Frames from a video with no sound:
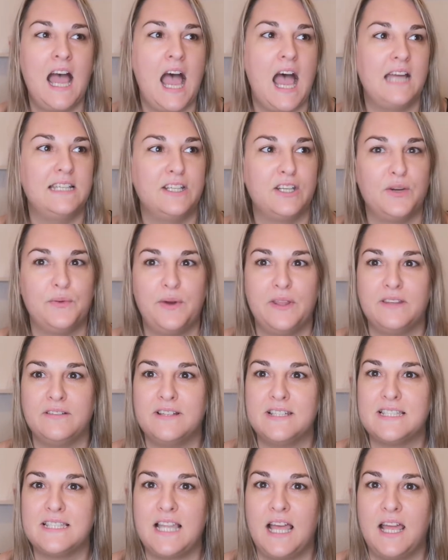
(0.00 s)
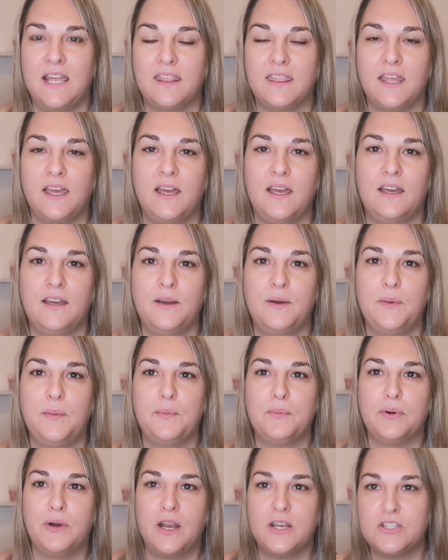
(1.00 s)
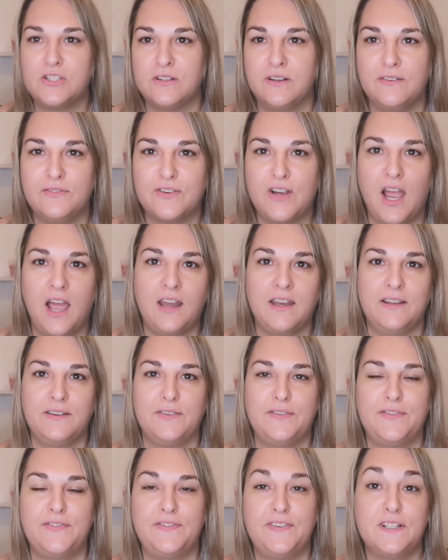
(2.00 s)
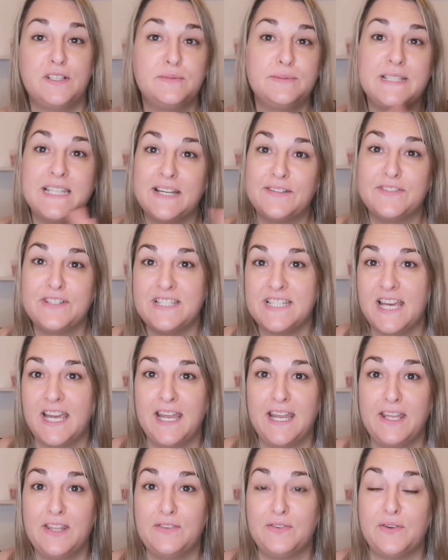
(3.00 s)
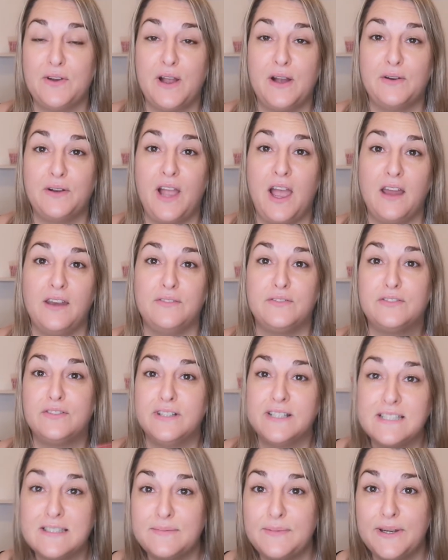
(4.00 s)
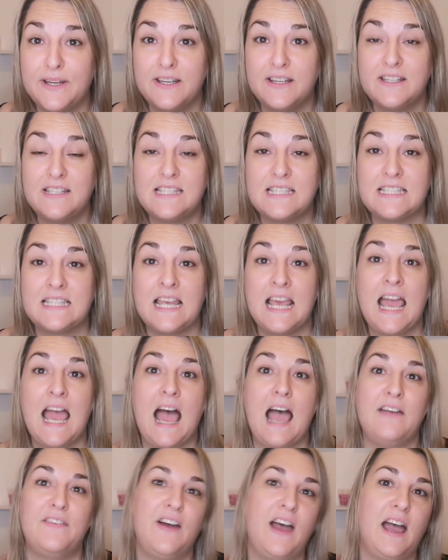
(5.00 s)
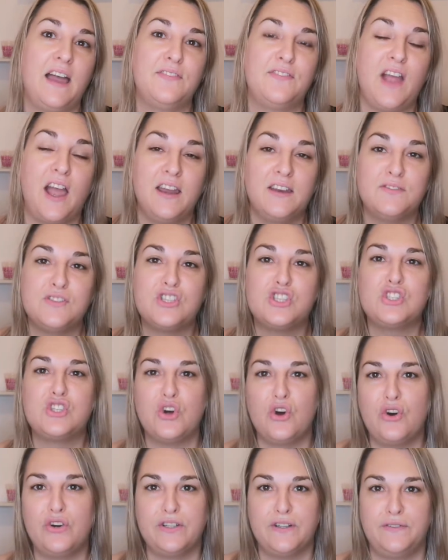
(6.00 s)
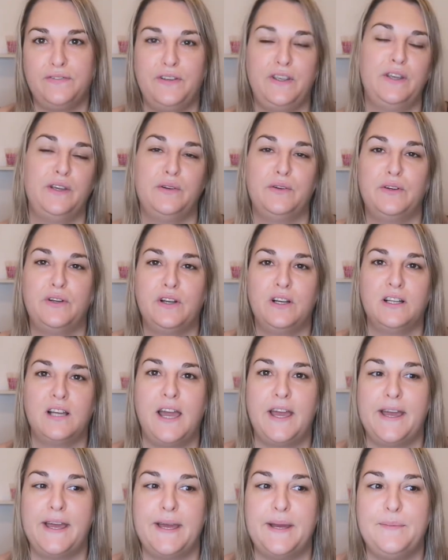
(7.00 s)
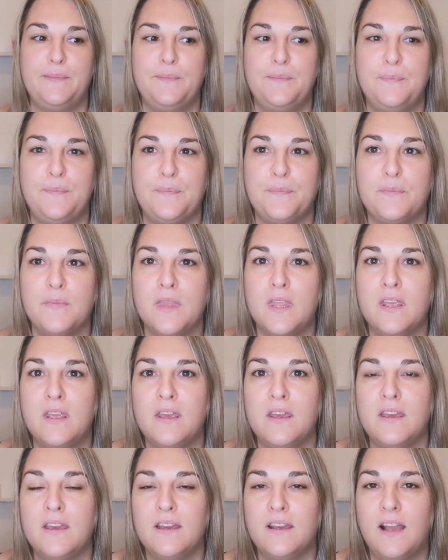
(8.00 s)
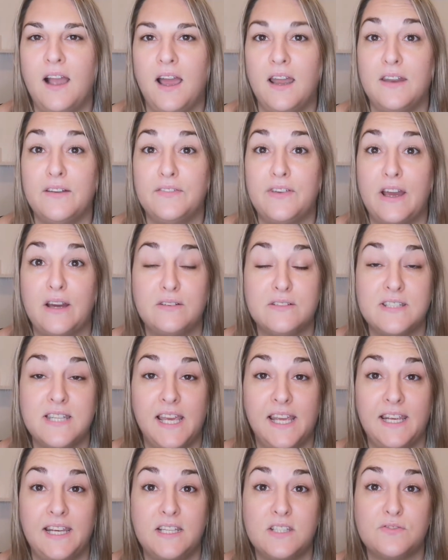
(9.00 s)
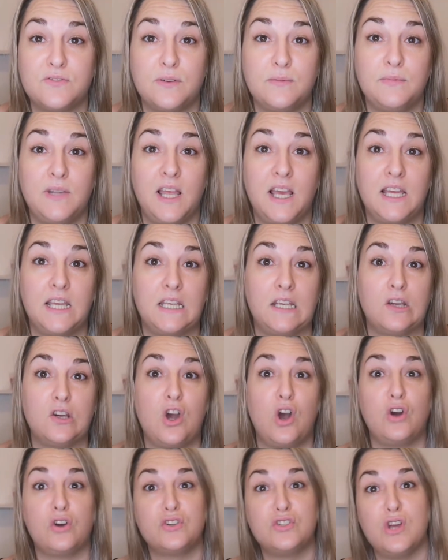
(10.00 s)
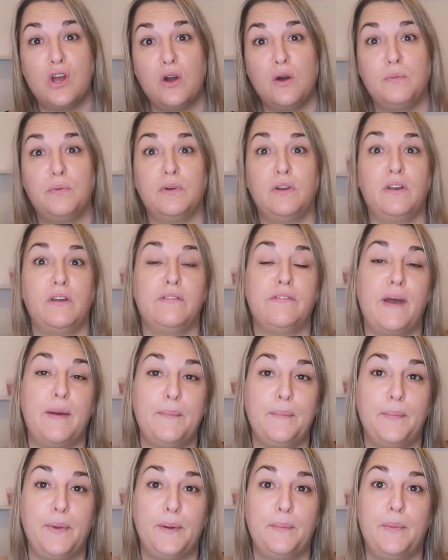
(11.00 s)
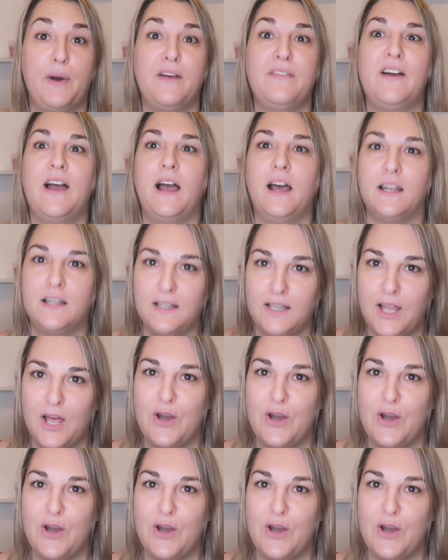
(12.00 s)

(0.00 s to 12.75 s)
I don't know whether it's like the pressure of kind of filming every day throughout kind of Christmas. I've kind of stored a few kind of outtakes from like October and November, but I've had